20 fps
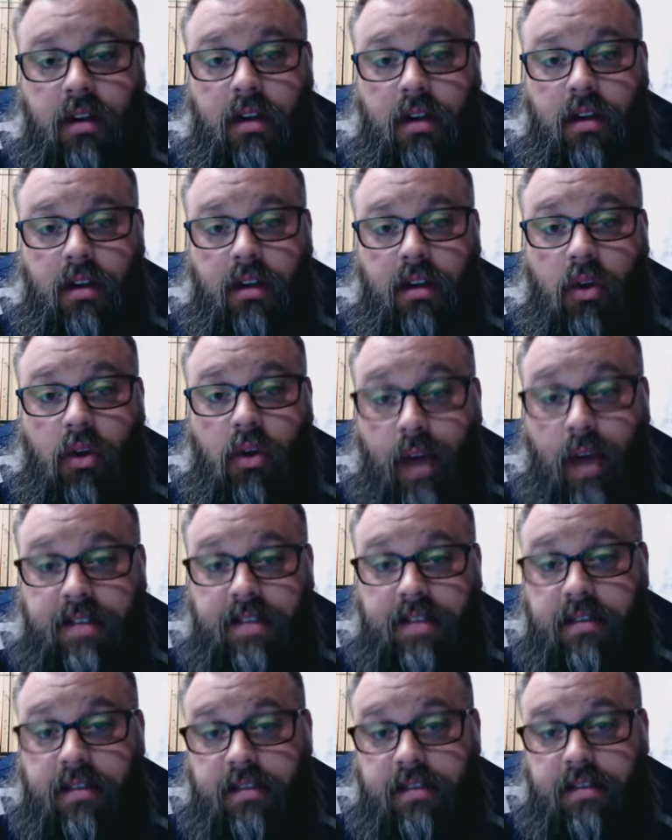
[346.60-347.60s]

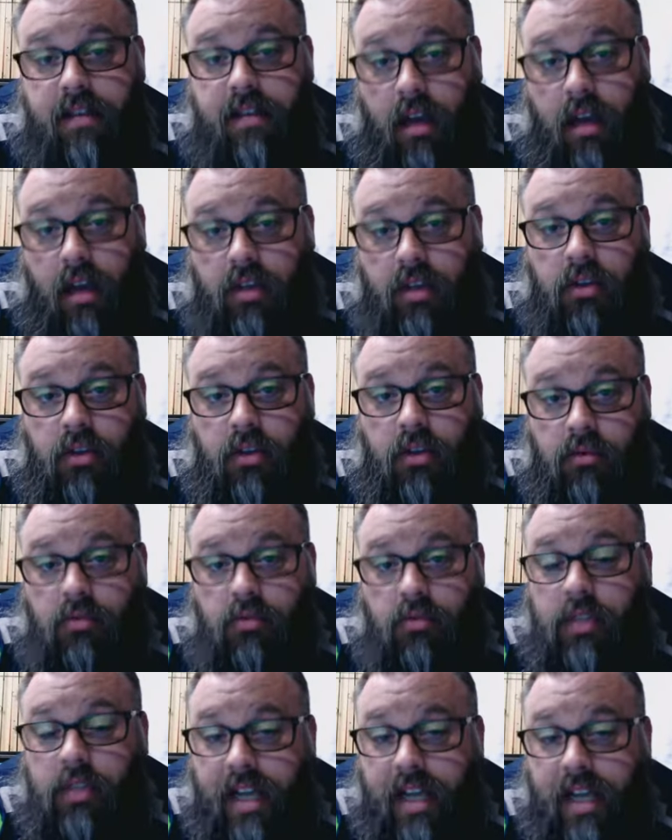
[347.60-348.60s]
quests on Google
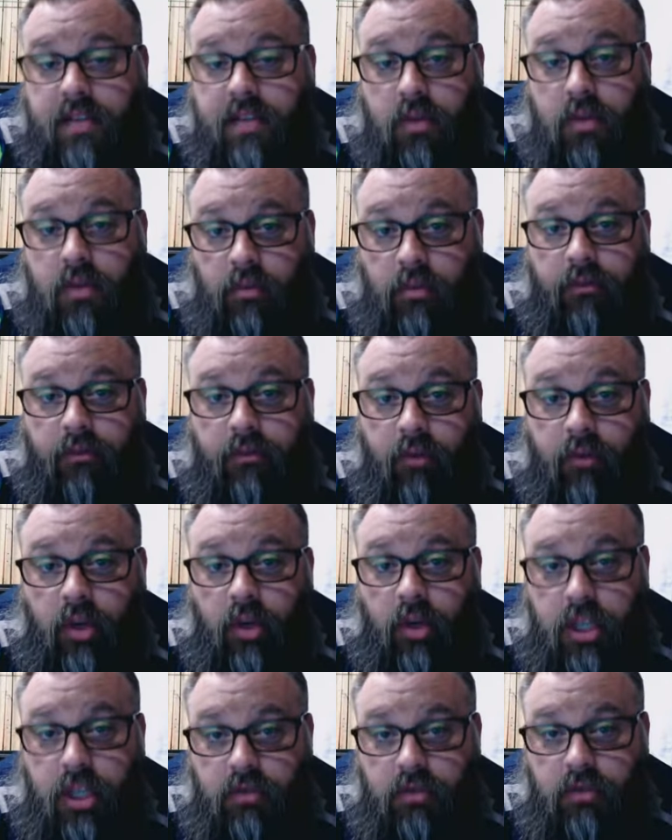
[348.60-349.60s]
Classroom for
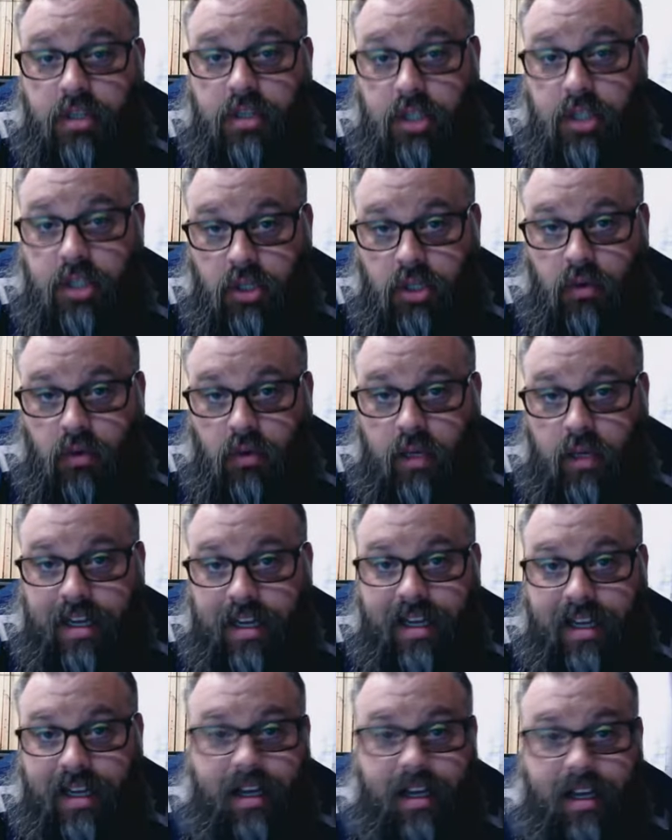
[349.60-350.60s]
you to do.
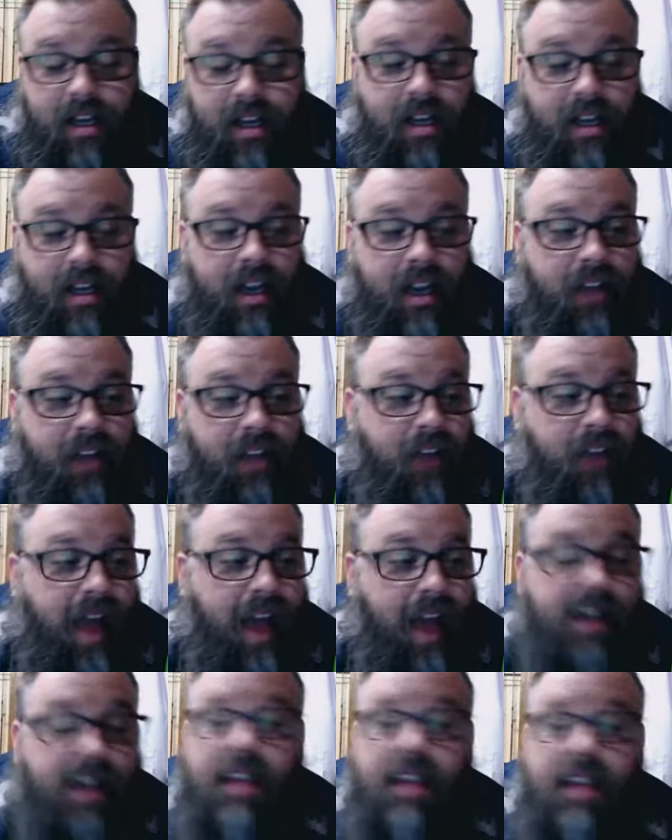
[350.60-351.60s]
If
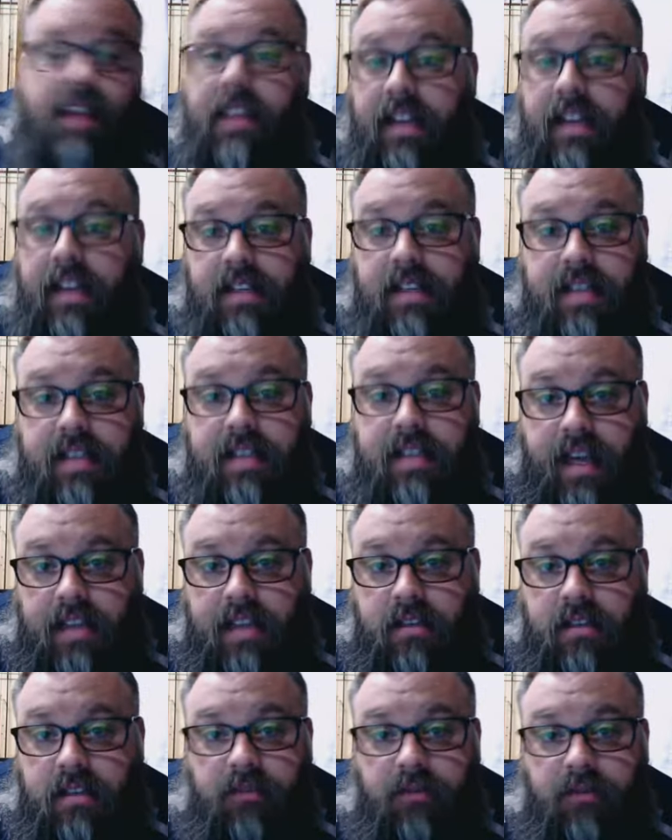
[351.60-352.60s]
anything
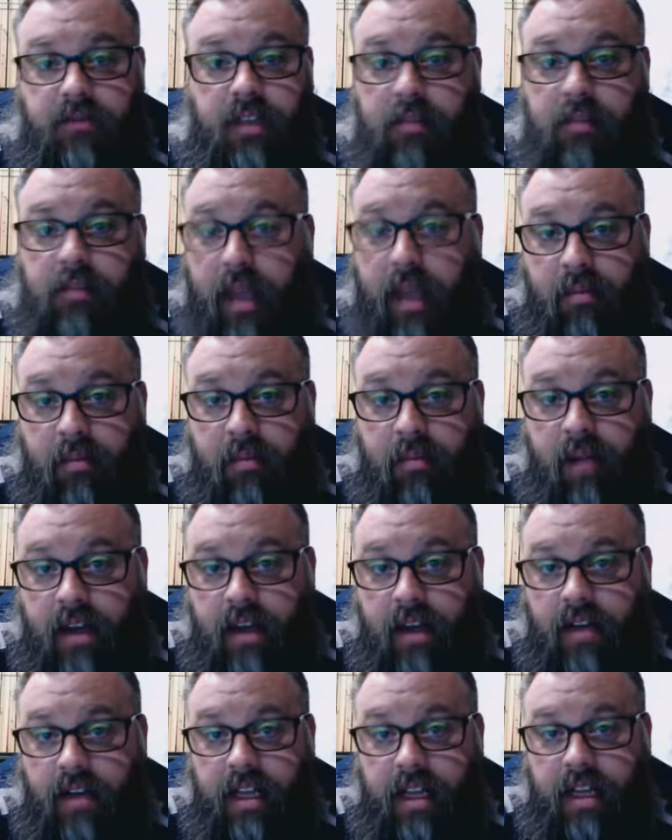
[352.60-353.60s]
says fill a paper
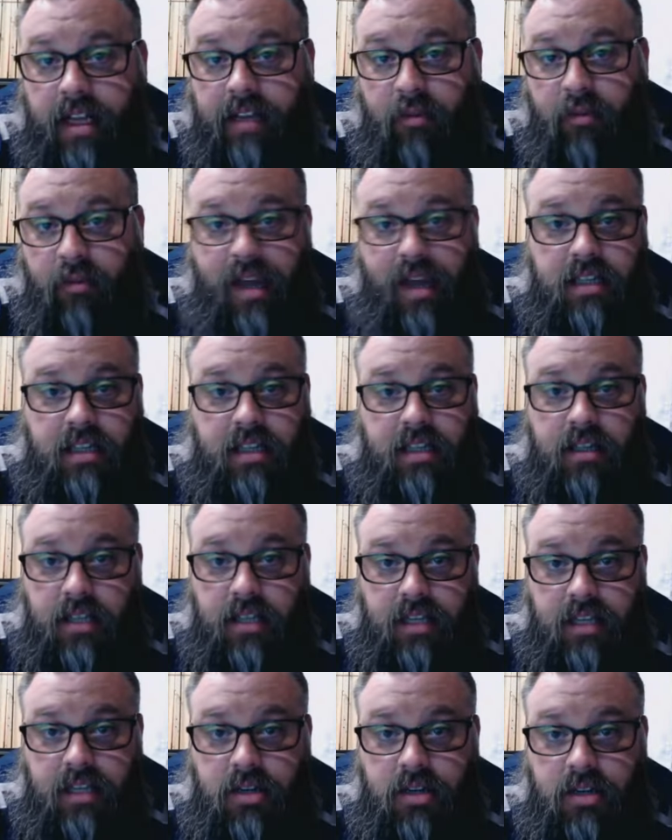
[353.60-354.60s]
out and give it back to your
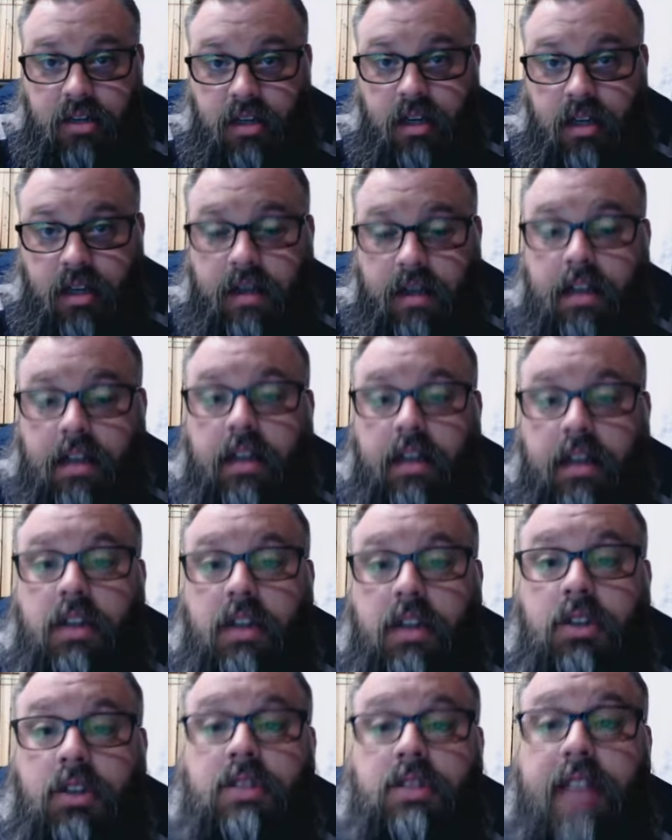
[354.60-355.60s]
teacher,
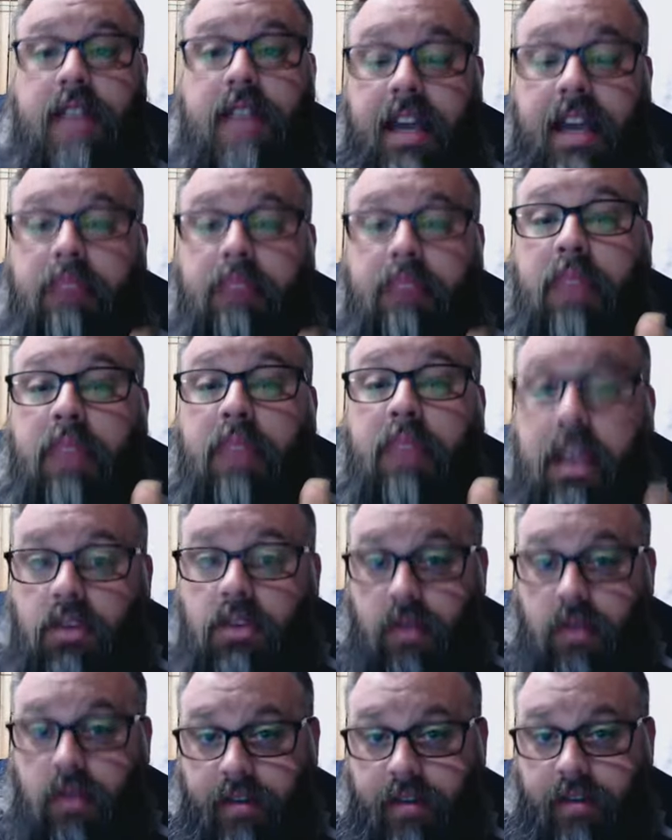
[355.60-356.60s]
just take a picture
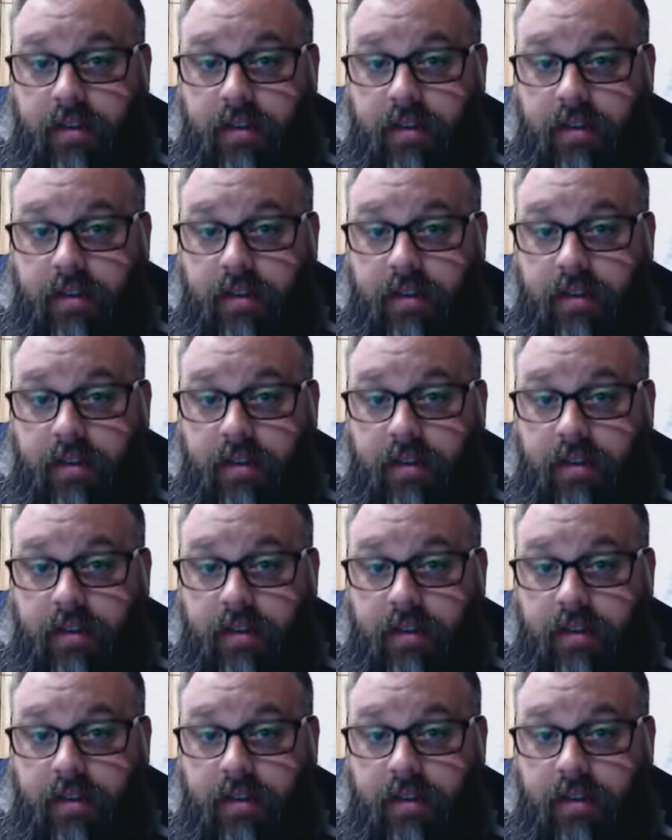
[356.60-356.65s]
of it,